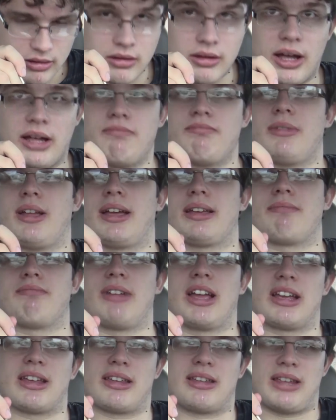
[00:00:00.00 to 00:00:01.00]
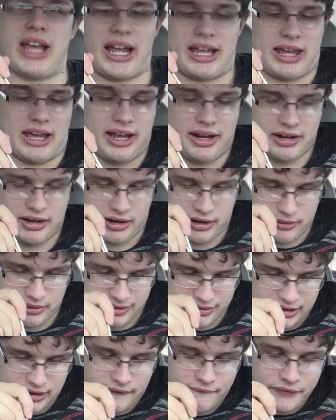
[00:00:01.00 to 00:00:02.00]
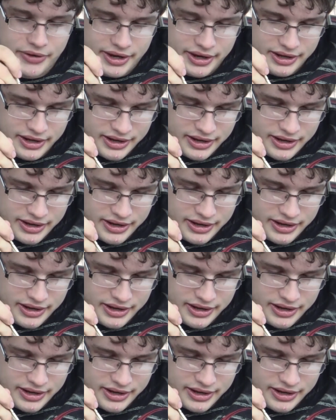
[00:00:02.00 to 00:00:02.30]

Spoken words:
I can't narrow it down.